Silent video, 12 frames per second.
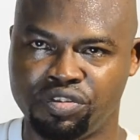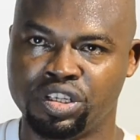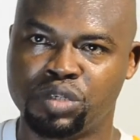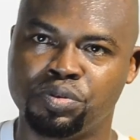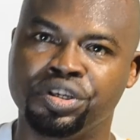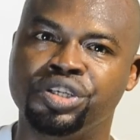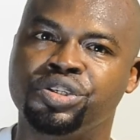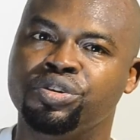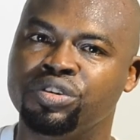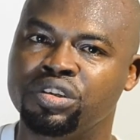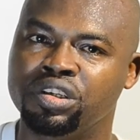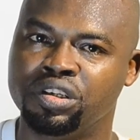for inspiration
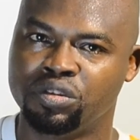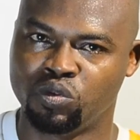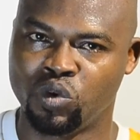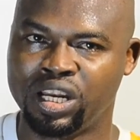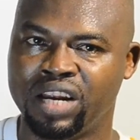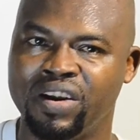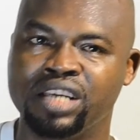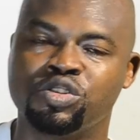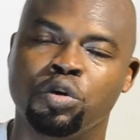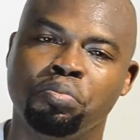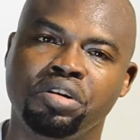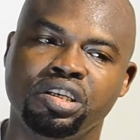when I write
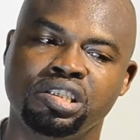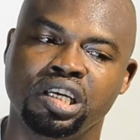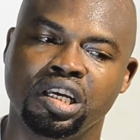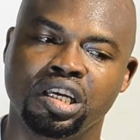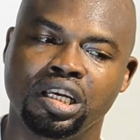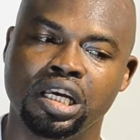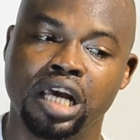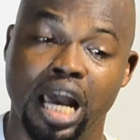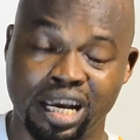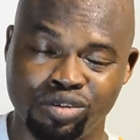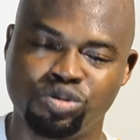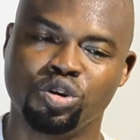some plays here.
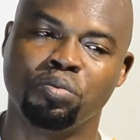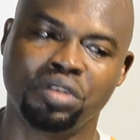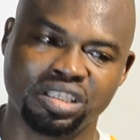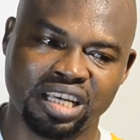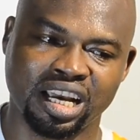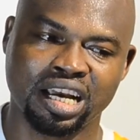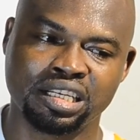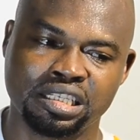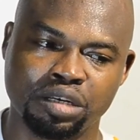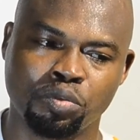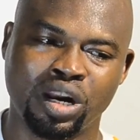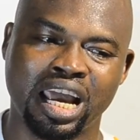I do some things I can't
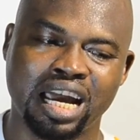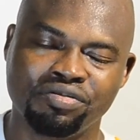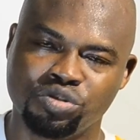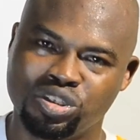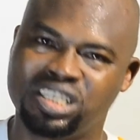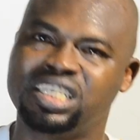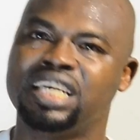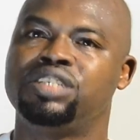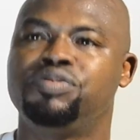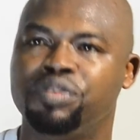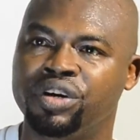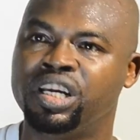say, but I have to search
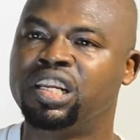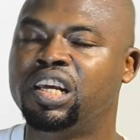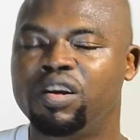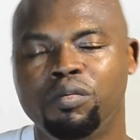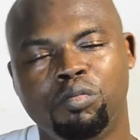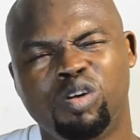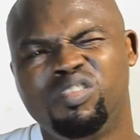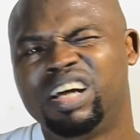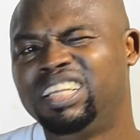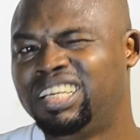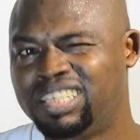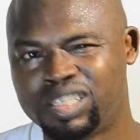for it.
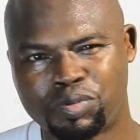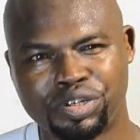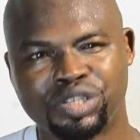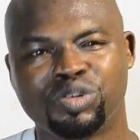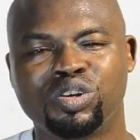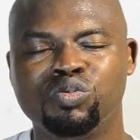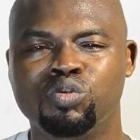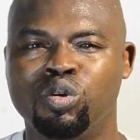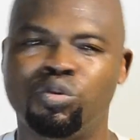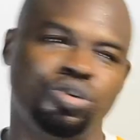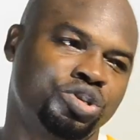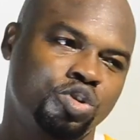Whatever the inspiration will
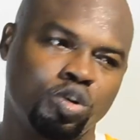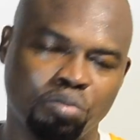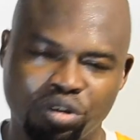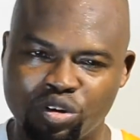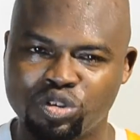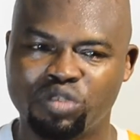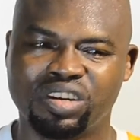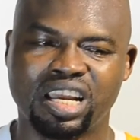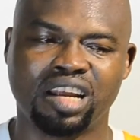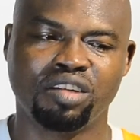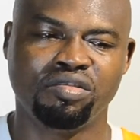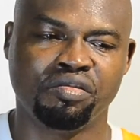always come because of the
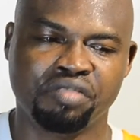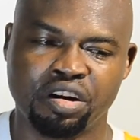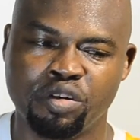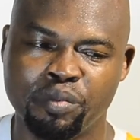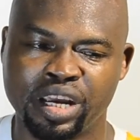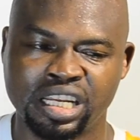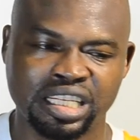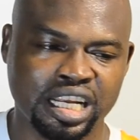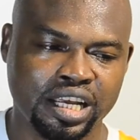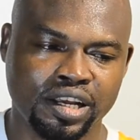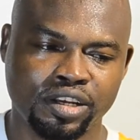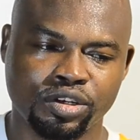kind of environment
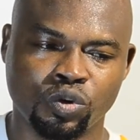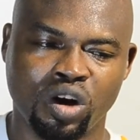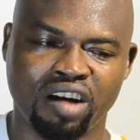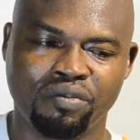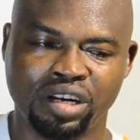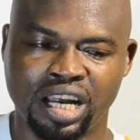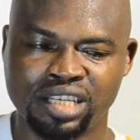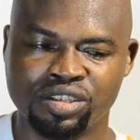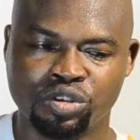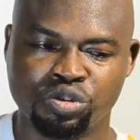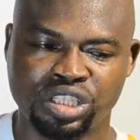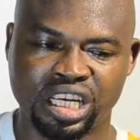you are. But that's
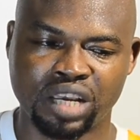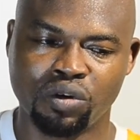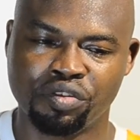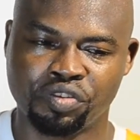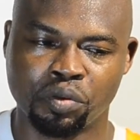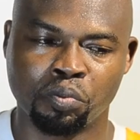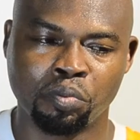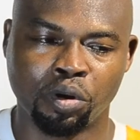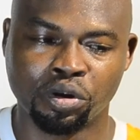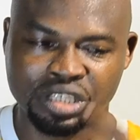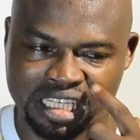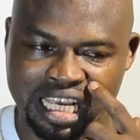not to take away from
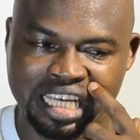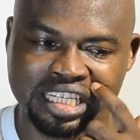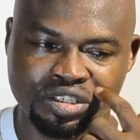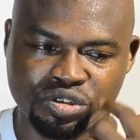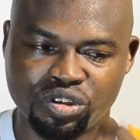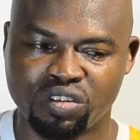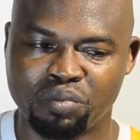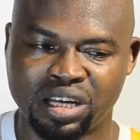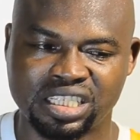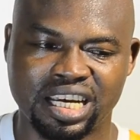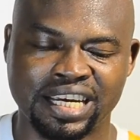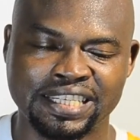us here. The truth of the
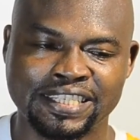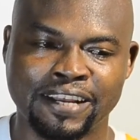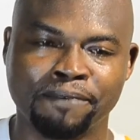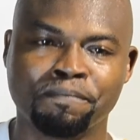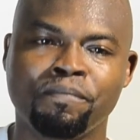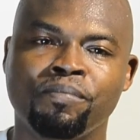matter is that